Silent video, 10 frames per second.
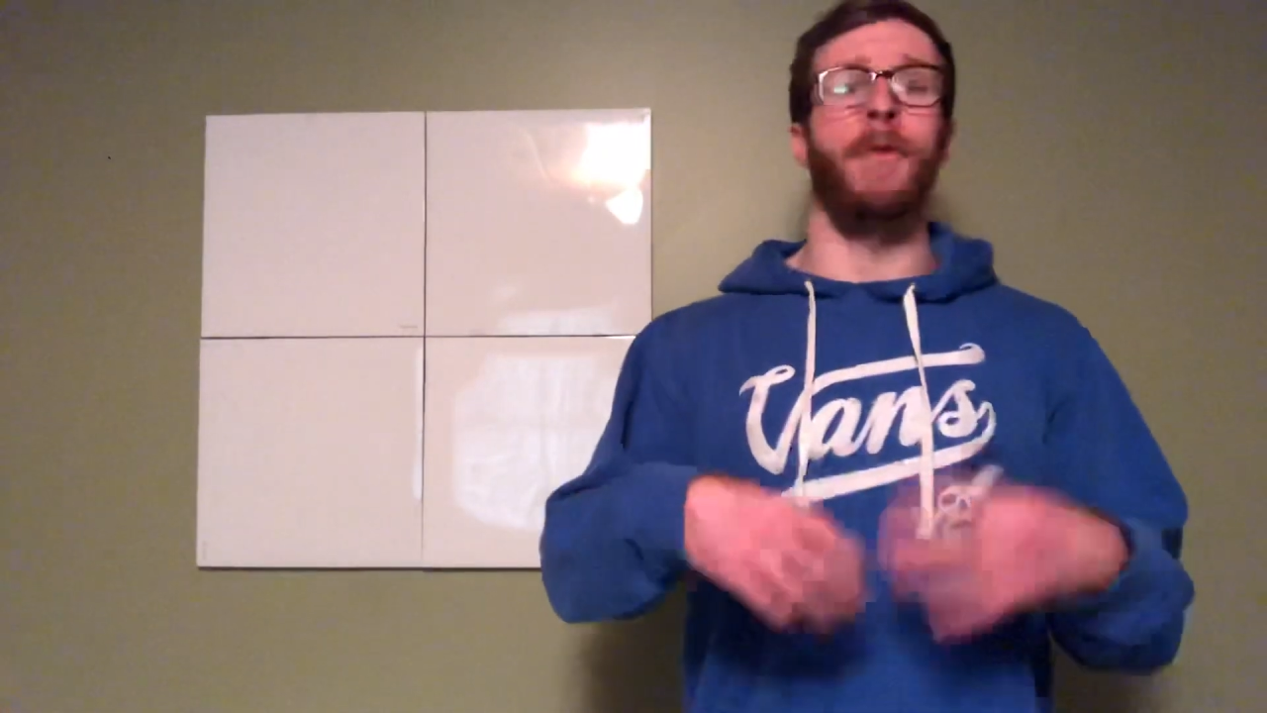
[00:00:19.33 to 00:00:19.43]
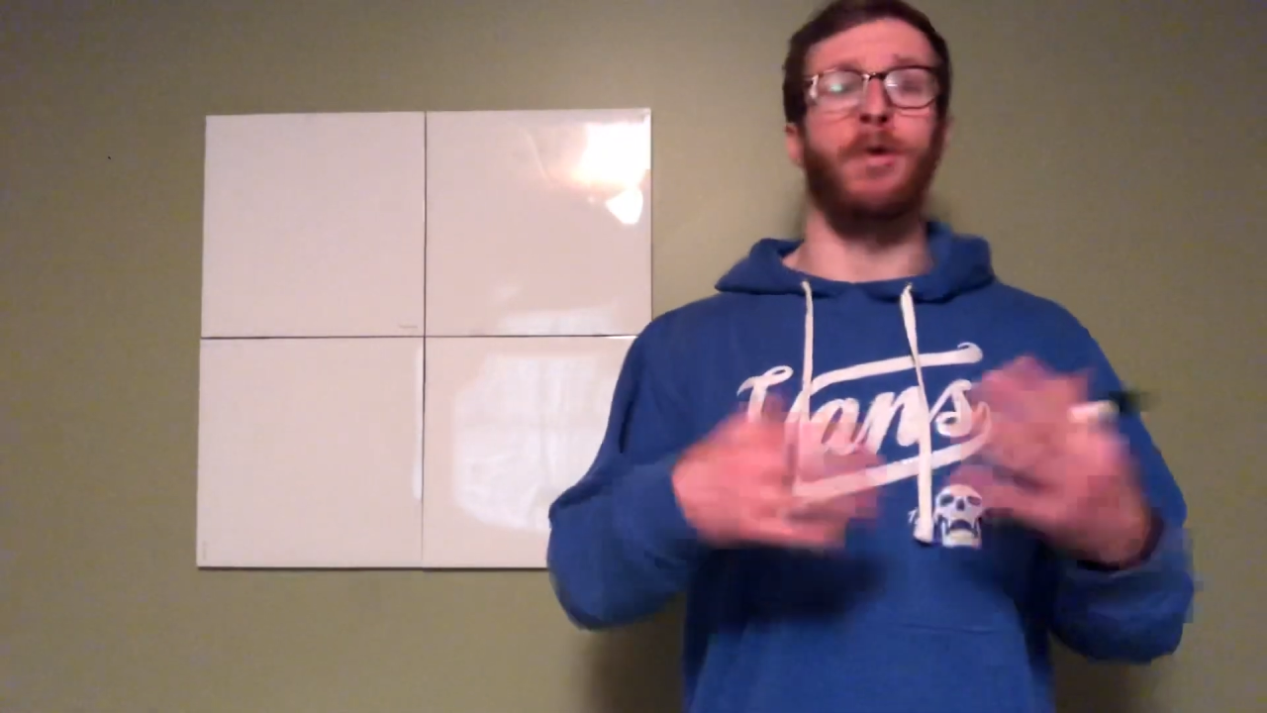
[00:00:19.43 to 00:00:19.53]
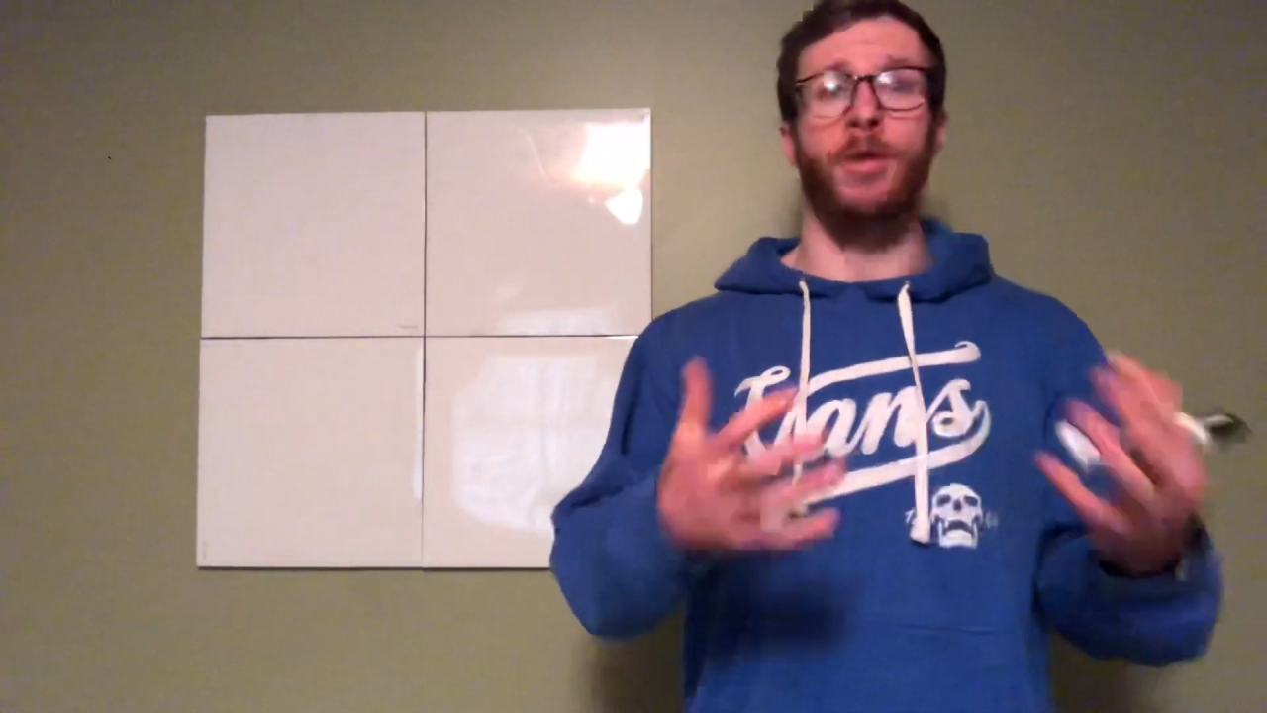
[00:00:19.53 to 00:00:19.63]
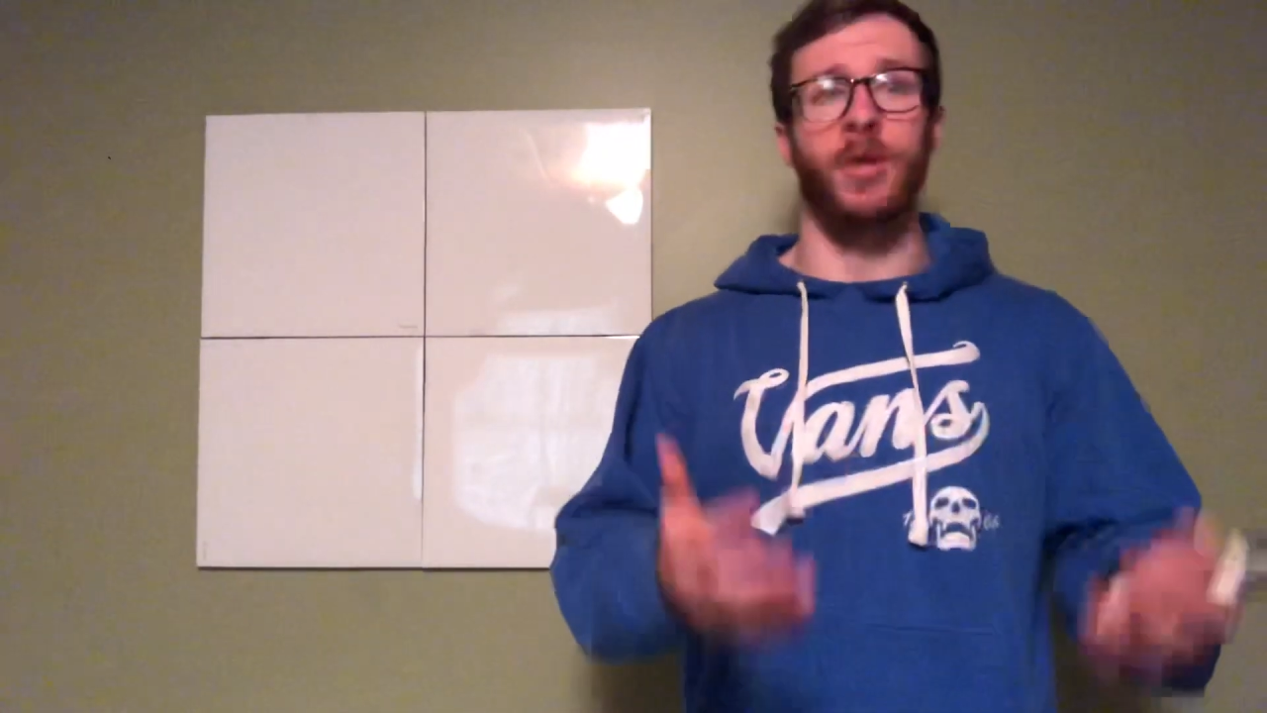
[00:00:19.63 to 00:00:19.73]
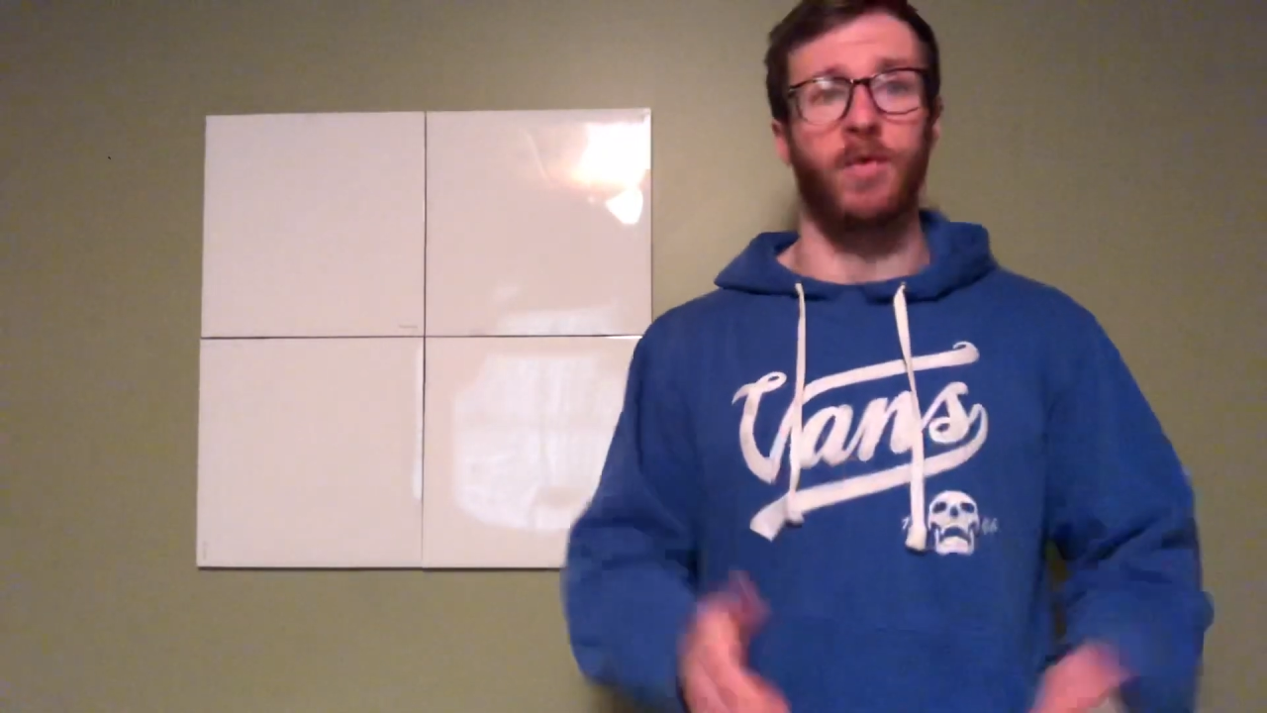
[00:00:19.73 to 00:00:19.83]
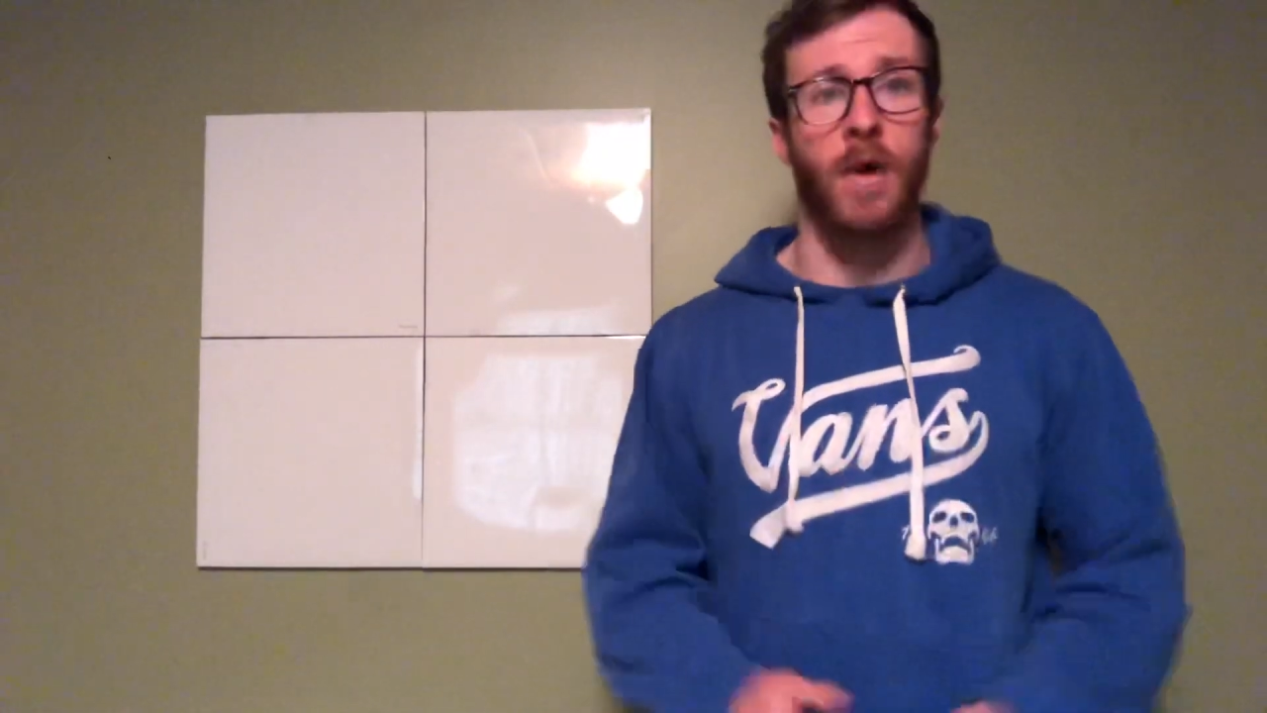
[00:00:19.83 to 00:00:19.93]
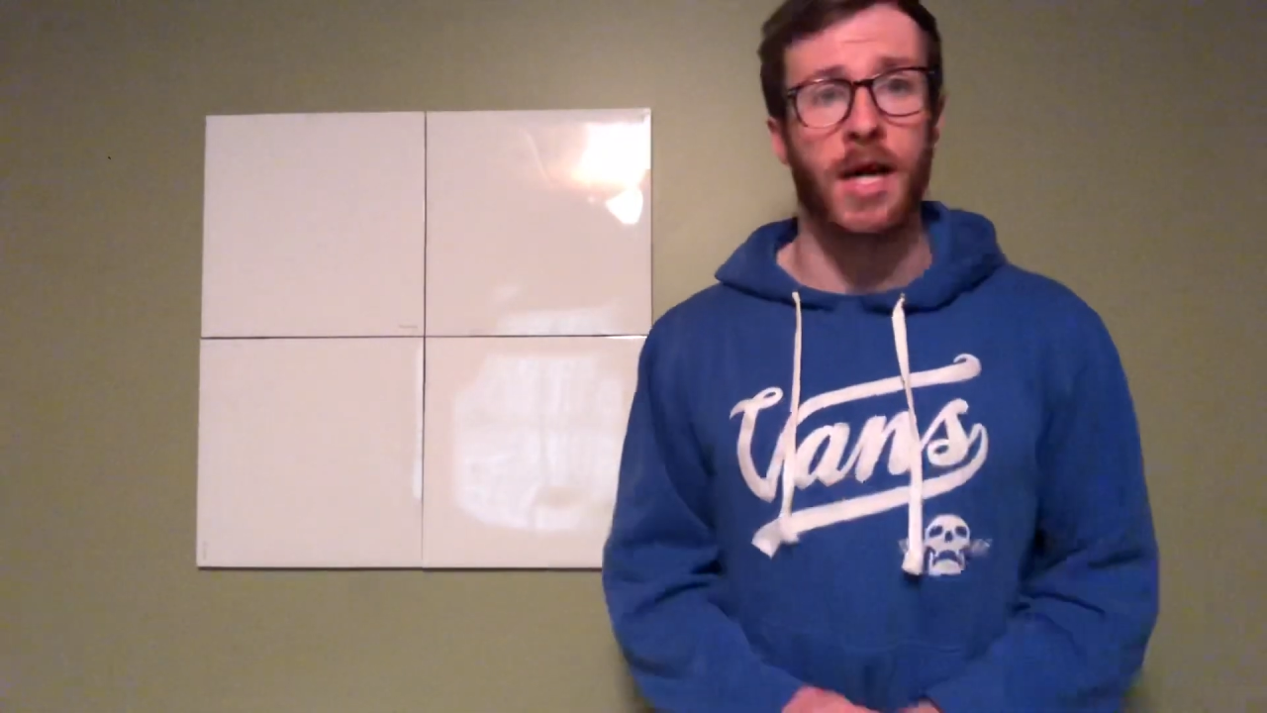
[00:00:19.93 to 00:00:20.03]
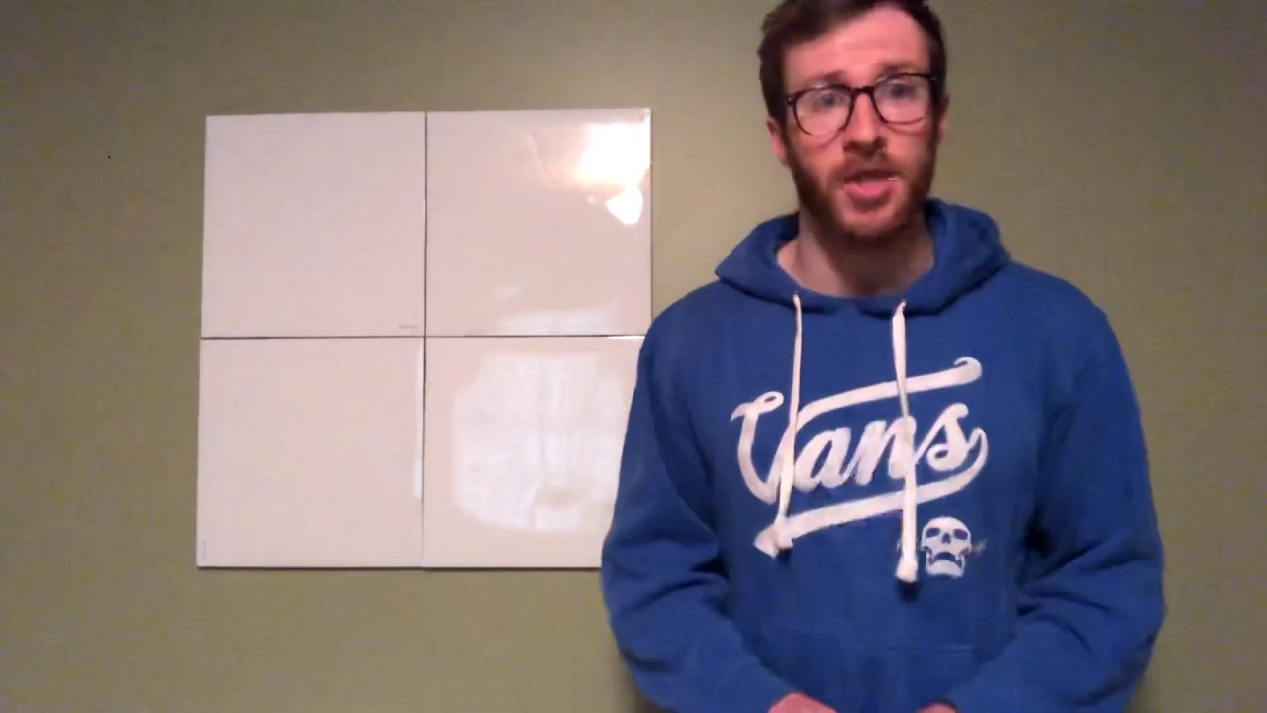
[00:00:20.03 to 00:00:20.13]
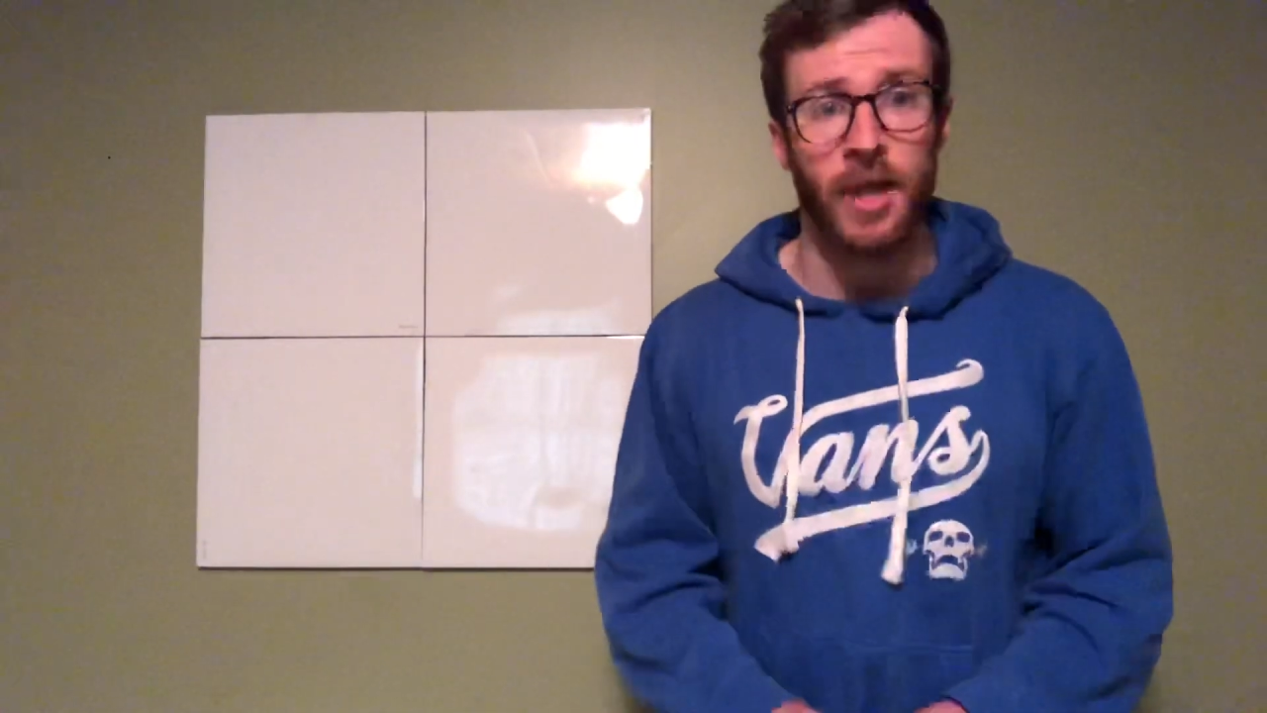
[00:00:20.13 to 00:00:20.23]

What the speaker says: you can just watch